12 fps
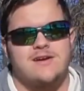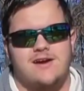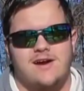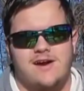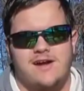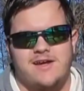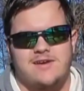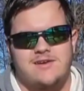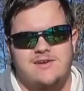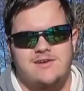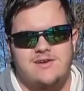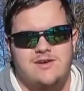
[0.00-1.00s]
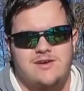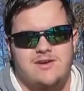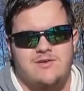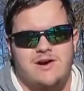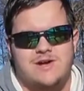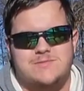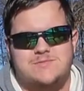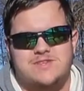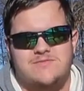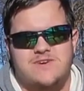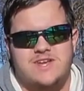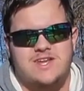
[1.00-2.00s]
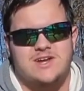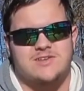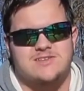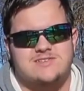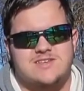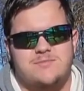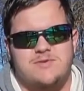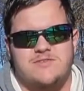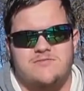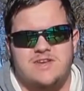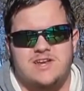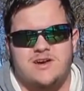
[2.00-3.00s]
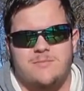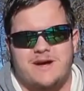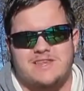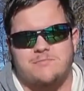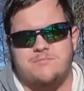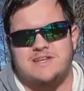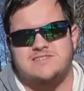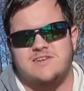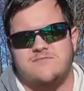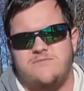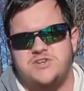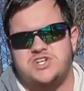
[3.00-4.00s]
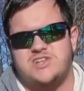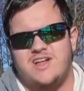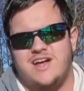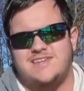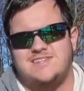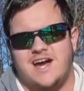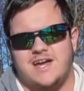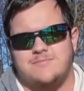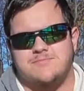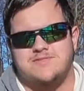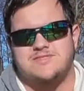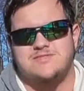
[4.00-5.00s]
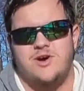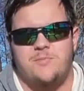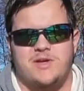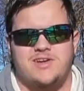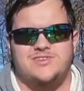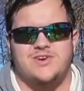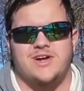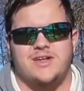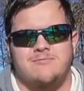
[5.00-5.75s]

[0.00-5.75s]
Alright, welcome to the video. This is going to be a video about the basic fishing line types. Hope you enjoy.